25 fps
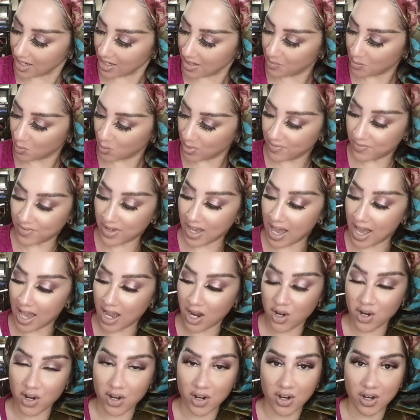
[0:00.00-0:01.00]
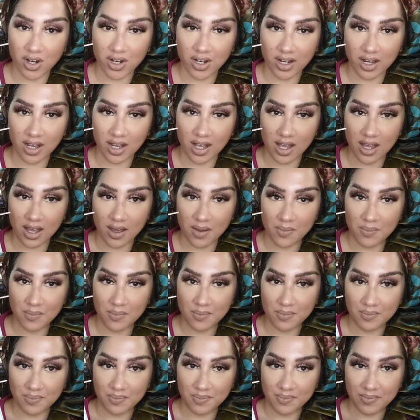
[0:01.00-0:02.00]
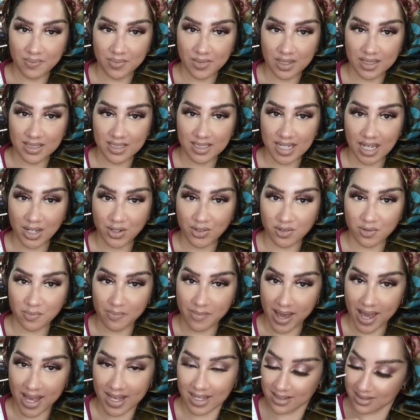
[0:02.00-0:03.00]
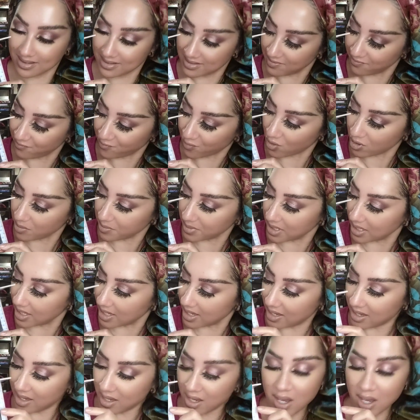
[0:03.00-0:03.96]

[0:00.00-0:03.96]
We've got her standard matte formula.